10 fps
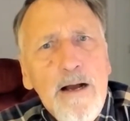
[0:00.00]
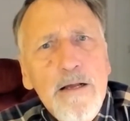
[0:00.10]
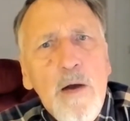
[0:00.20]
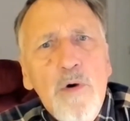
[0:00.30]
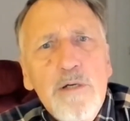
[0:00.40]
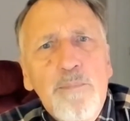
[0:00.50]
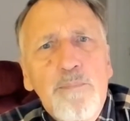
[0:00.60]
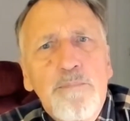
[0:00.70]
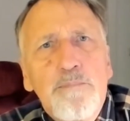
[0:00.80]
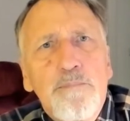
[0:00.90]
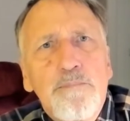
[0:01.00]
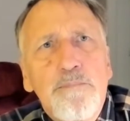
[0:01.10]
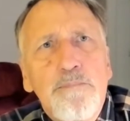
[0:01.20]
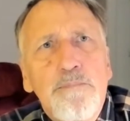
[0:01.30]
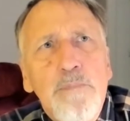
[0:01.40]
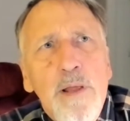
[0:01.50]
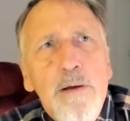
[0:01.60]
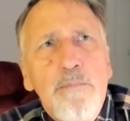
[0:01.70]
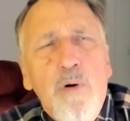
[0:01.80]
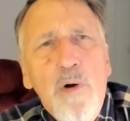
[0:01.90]
I want to
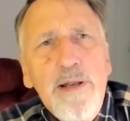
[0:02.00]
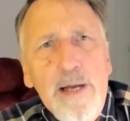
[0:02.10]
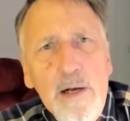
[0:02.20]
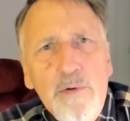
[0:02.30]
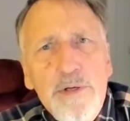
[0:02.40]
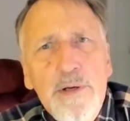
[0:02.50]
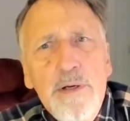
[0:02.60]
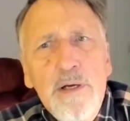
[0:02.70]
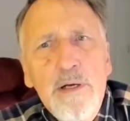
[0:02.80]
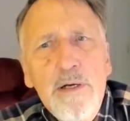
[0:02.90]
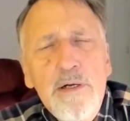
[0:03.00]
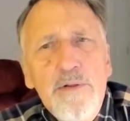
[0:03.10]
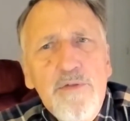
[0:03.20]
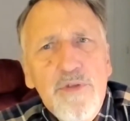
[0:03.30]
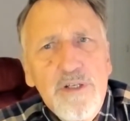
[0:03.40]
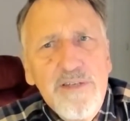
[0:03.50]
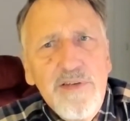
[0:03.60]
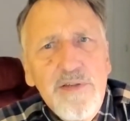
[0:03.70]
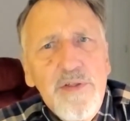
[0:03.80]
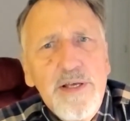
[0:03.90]
point out that the
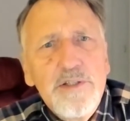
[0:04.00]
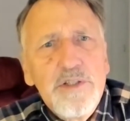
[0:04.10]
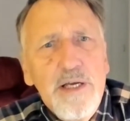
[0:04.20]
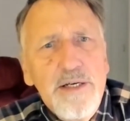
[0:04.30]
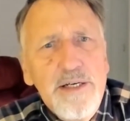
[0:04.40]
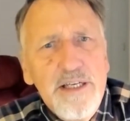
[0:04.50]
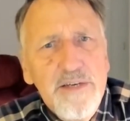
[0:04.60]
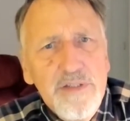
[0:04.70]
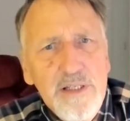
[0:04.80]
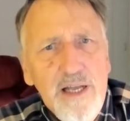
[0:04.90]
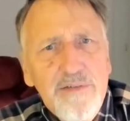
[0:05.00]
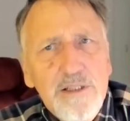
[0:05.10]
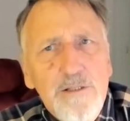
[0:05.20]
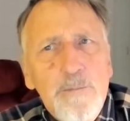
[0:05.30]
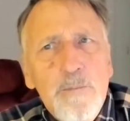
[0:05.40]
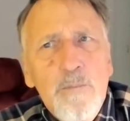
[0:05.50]
living things on any given level